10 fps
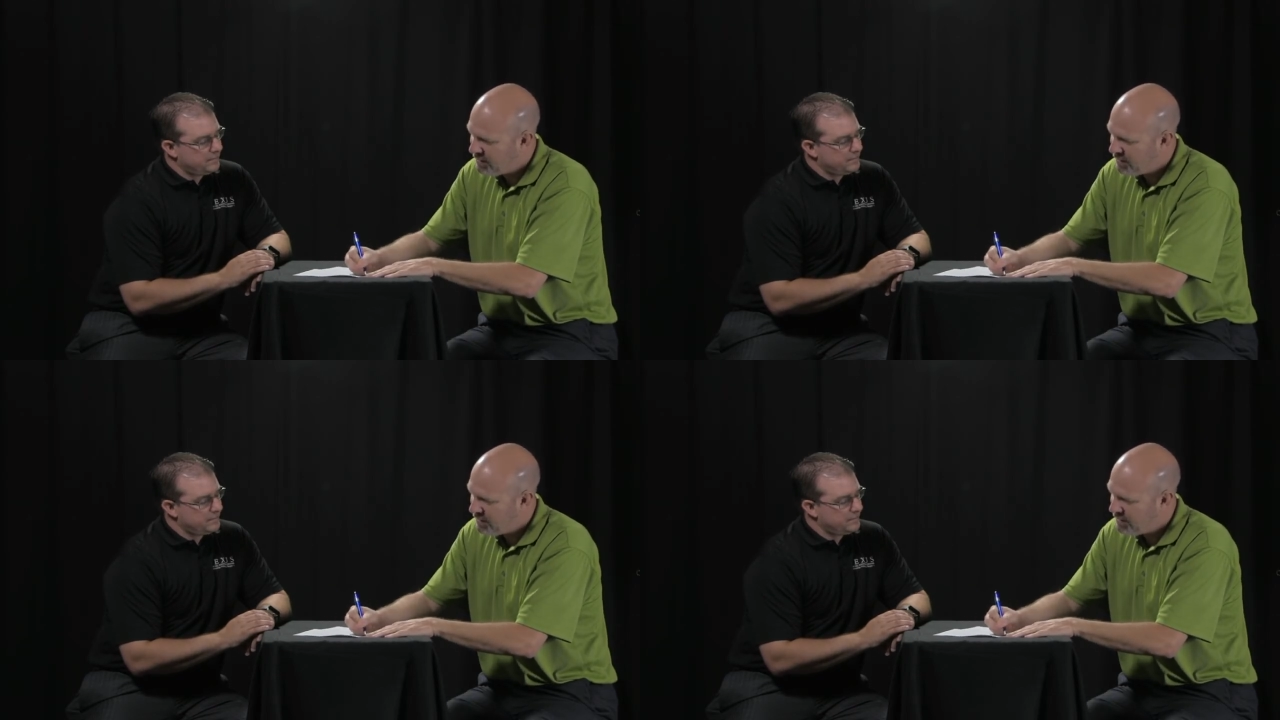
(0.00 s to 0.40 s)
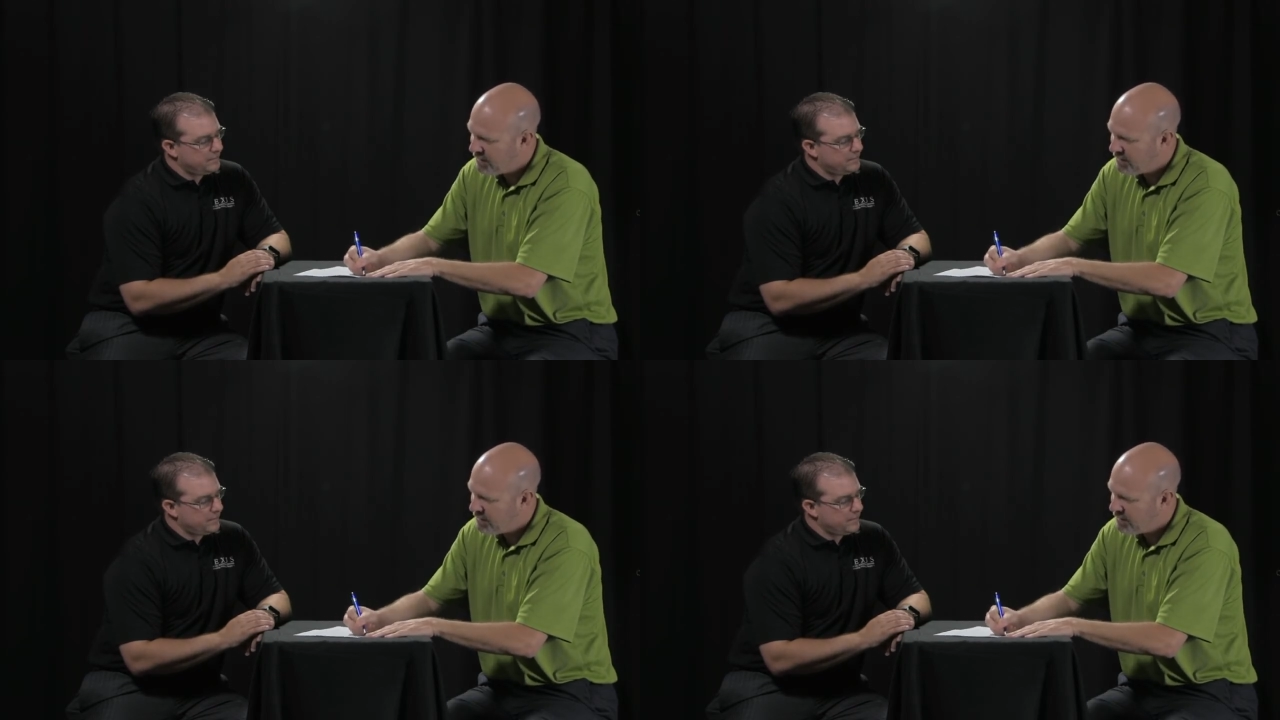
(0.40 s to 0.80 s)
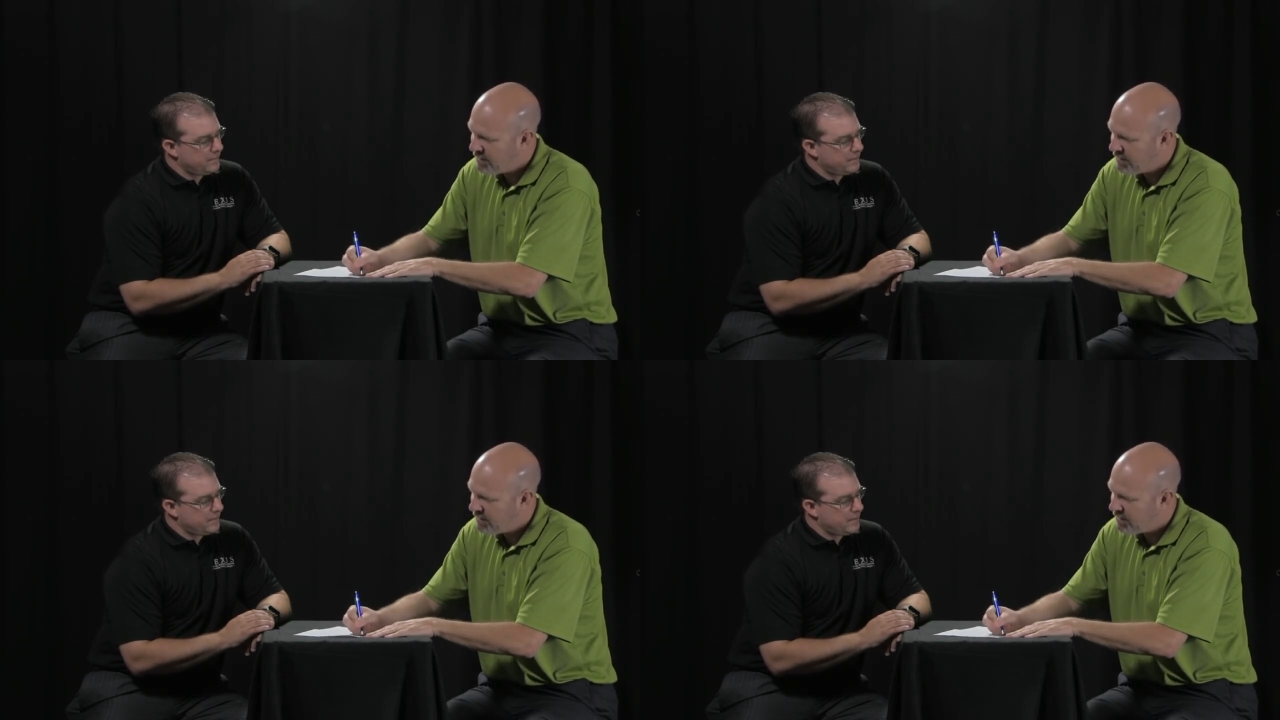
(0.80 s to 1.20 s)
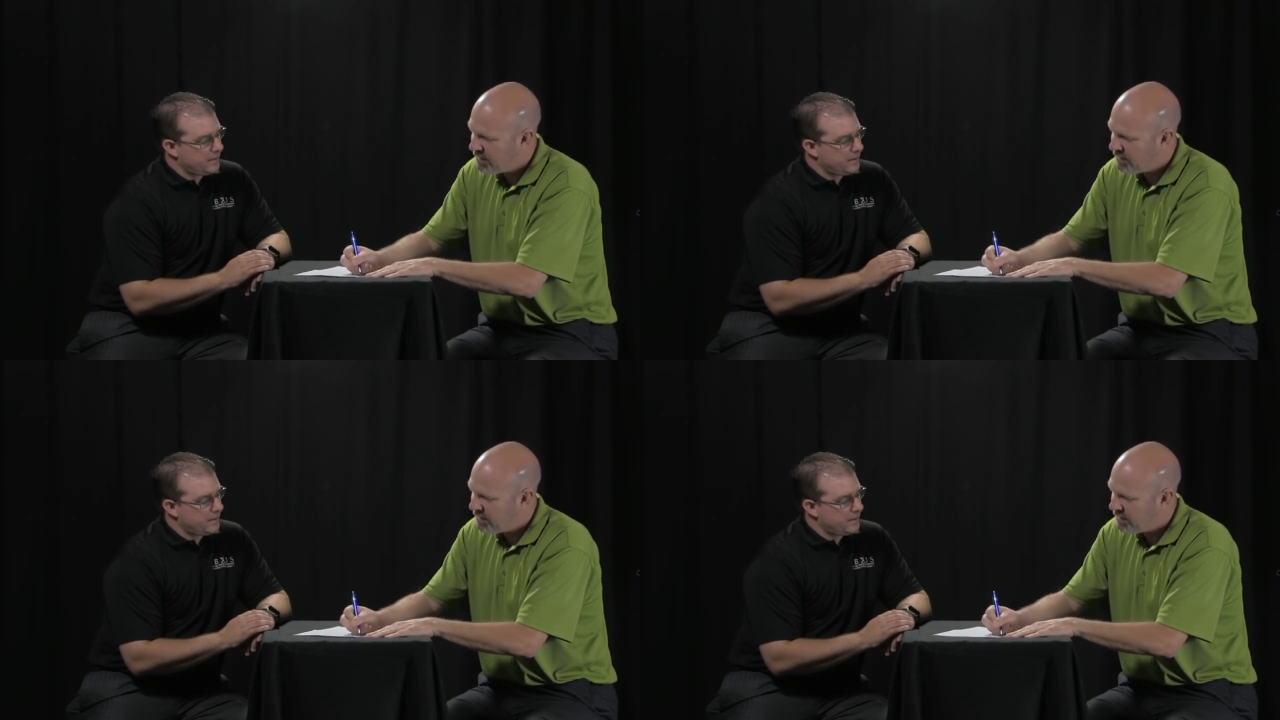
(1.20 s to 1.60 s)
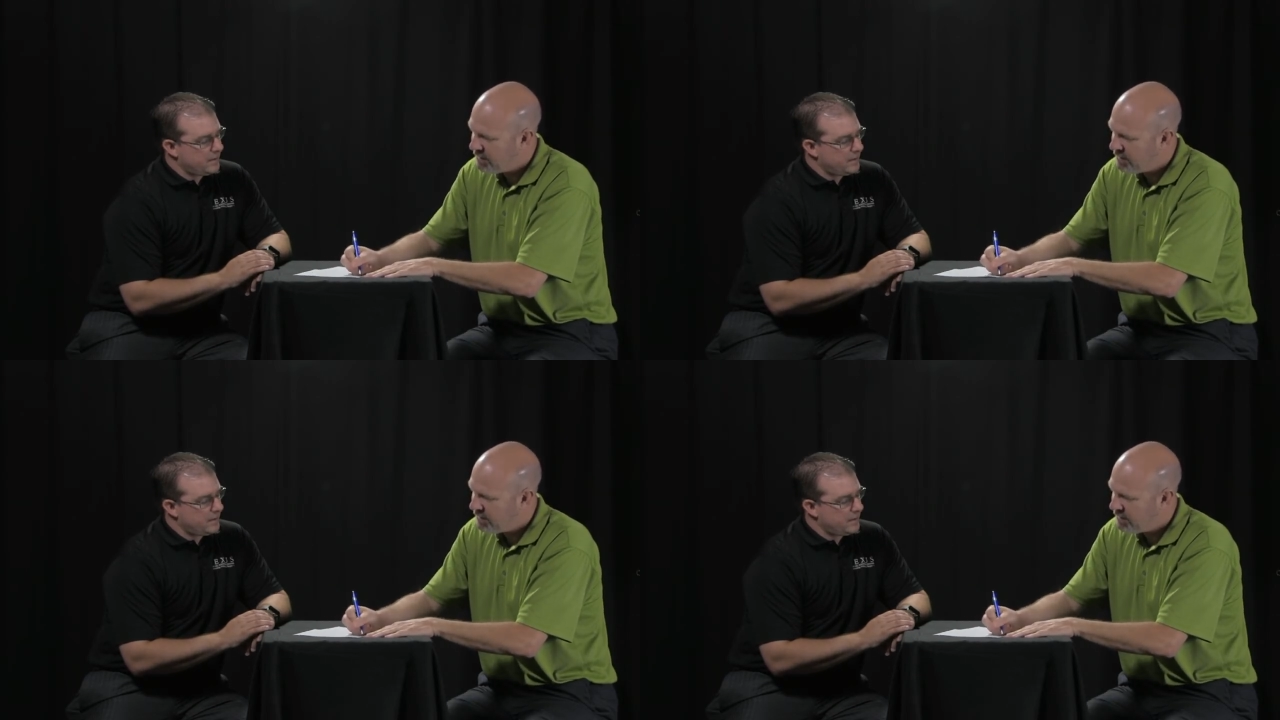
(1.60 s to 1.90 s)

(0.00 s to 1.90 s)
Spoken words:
Nothing is said.